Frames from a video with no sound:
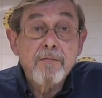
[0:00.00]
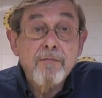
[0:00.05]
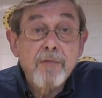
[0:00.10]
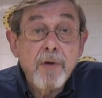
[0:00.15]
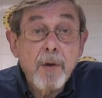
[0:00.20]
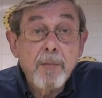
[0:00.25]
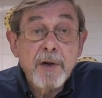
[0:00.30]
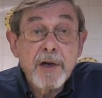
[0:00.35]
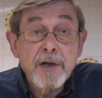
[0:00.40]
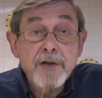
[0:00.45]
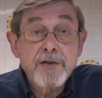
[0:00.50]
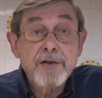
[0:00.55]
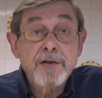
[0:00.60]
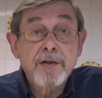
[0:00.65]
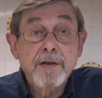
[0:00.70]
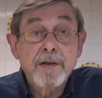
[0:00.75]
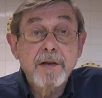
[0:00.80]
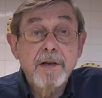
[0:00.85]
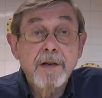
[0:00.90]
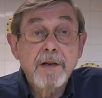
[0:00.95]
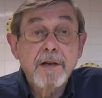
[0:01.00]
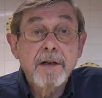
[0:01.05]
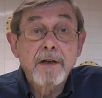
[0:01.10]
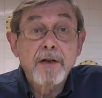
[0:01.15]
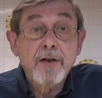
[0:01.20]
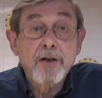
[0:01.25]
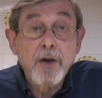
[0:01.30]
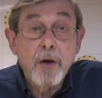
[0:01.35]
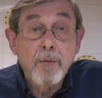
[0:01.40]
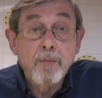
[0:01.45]
rubbish
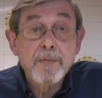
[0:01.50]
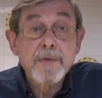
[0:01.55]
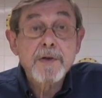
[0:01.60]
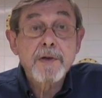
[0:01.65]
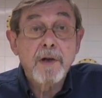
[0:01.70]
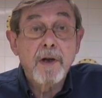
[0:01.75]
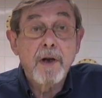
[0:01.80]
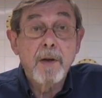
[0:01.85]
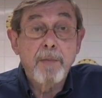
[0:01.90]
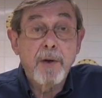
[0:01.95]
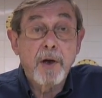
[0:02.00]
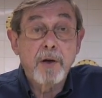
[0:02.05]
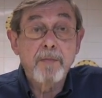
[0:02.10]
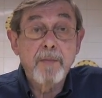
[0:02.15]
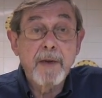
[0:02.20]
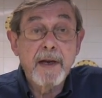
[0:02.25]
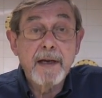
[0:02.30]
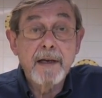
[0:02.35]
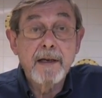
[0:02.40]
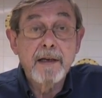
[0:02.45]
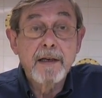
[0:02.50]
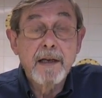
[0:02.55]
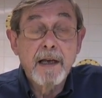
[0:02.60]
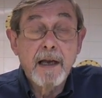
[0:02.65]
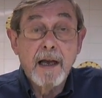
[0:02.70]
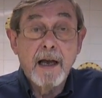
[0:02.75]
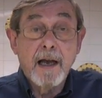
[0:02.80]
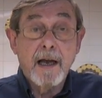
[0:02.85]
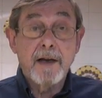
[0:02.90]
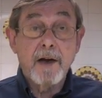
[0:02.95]
dumped upon me.
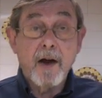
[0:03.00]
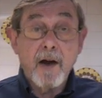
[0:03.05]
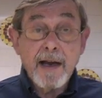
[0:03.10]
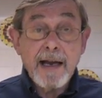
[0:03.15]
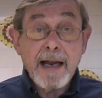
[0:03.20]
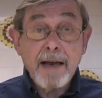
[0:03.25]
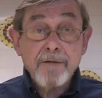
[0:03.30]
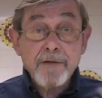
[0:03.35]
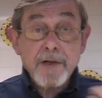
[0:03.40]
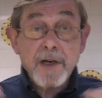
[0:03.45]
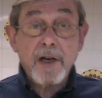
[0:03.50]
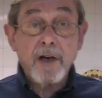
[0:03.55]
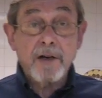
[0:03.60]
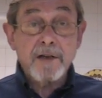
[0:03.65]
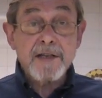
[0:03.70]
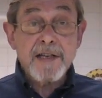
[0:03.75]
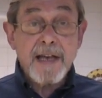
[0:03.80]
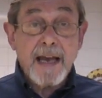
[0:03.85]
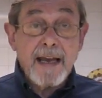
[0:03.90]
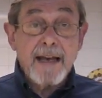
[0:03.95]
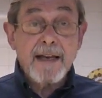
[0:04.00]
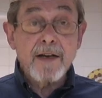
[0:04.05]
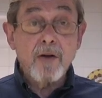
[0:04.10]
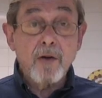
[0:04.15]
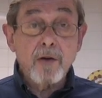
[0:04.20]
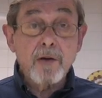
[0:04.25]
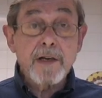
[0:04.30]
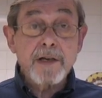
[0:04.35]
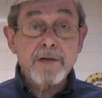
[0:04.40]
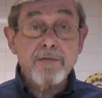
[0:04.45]
And I have to contain
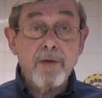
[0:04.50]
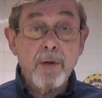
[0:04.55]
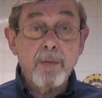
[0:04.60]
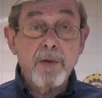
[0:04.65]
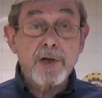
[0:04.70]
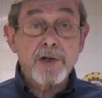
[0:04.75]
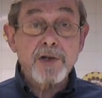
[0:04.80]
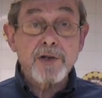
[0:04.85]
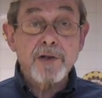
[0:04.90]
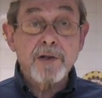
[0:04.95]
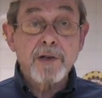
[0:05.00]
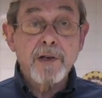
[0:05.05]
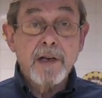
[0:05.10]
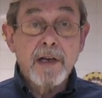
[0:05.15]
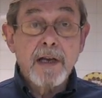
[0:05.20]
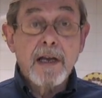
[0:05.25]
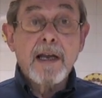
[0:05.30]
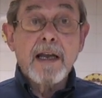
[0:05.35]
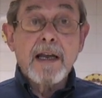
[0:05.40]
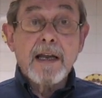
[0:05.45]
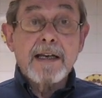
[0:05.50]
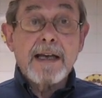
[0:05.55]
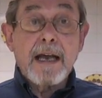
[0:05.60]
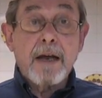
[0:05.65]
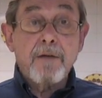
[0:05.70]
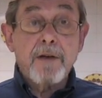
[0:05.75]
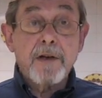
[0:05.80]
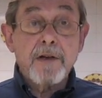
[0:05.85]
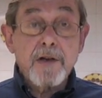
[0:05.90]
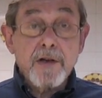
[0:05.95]
all this rubbish.
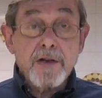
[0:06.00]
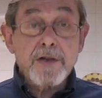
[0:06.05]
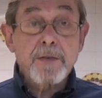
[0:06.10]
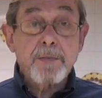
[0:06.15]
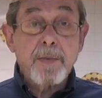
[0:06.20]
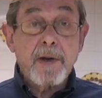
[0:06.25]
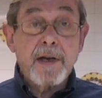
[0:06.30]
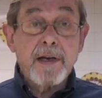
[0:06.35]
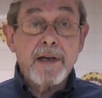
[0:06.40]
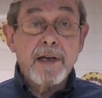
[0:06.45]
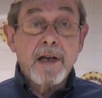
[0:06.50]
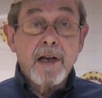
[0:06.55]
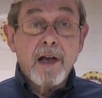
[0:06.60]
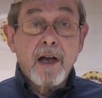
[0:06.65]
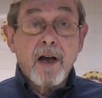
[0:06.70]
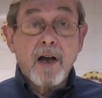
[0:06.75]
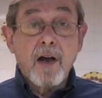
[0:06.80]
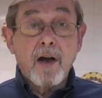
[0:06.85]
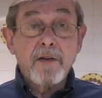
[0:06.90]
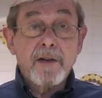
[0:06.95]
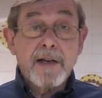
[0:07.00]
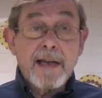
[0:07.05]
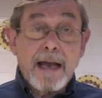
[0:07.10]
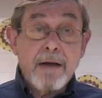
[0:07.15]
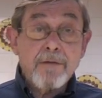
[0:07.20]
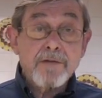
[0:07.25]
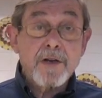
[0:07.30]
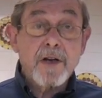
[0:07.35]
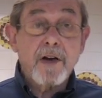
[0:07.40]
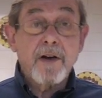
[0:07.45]
Now the dustbin on the
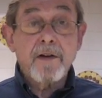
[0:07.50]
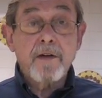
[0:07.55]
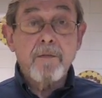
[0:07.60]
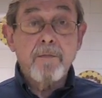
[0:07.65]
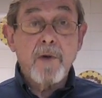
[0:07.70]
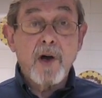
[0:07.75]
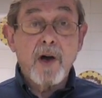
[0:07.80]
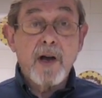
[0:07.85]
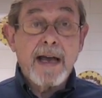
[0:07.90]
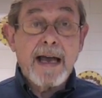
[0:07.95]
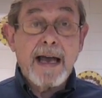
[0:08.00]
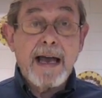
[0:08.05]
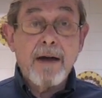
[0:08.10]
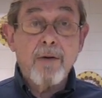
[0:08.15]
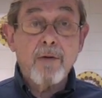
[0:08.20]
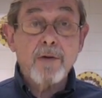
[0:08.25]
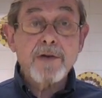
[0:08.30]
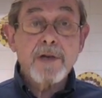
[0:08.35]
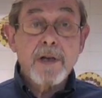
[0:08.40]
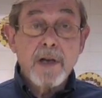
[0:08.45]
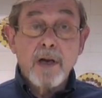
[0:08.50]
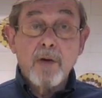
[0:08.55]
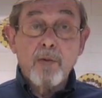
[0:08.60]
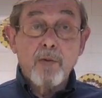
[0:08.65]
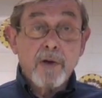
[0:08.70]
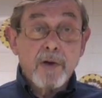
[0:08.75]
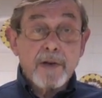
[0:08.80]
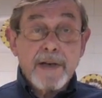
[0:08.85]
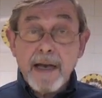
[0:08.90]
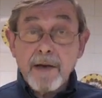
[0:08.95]
outside of my house
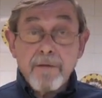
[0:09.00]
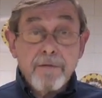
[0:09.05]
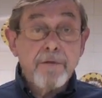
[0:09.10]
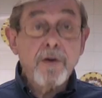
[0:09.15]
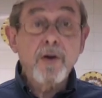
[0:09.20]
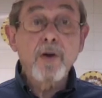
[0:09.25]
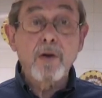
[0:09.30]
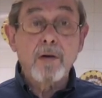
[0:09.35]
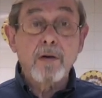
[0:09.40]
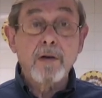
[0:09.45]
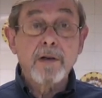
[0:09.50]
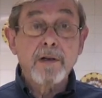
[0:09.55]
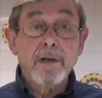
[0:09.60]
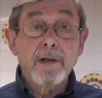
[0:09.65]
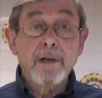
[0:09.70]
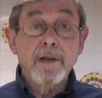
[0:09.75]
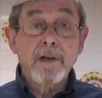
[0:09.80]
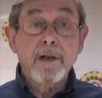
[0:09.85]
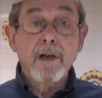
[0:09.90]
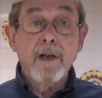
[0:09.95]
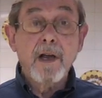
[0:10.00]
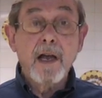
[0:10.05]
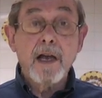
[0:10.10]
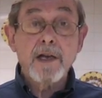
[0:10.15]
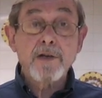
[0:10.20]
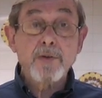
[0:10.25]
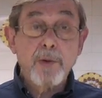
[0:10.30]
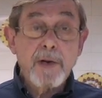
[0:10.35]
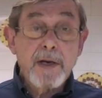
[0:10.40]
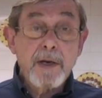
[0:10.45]
will get full
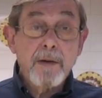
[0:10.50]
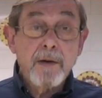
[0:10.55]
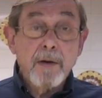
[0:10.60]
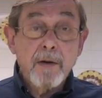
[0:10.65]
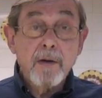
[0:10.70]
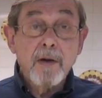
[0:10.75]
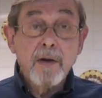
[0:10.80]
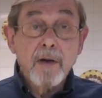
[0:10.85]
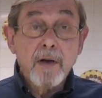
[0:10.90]
as we